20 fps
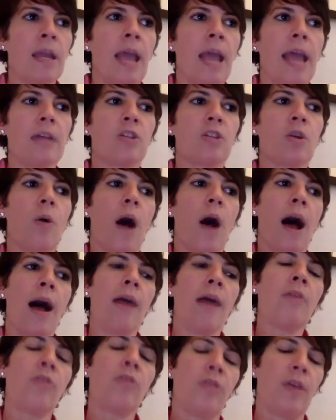And so
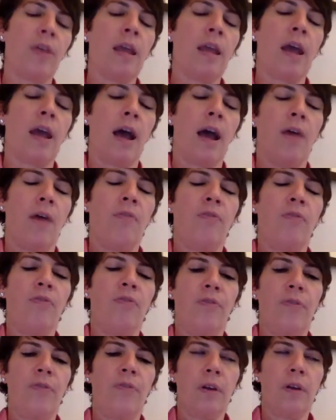I think
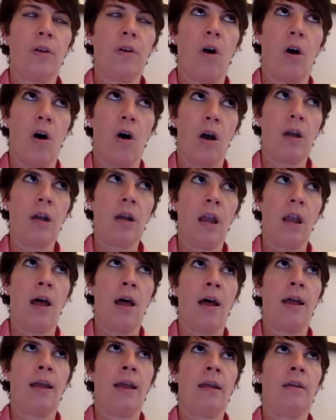of
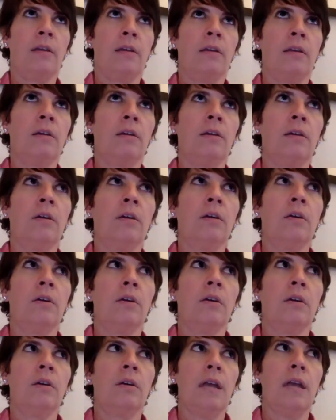online
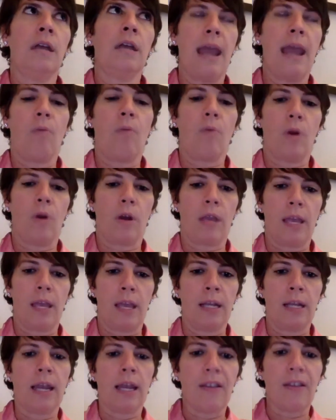
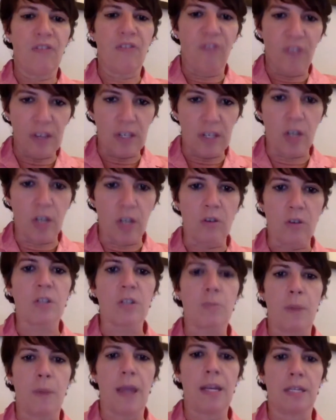networking like physical
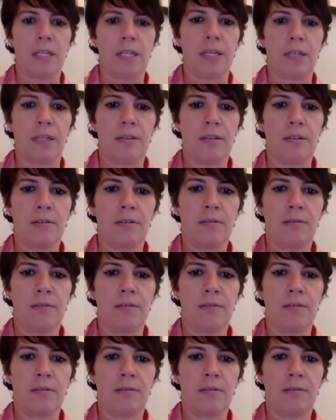spaces.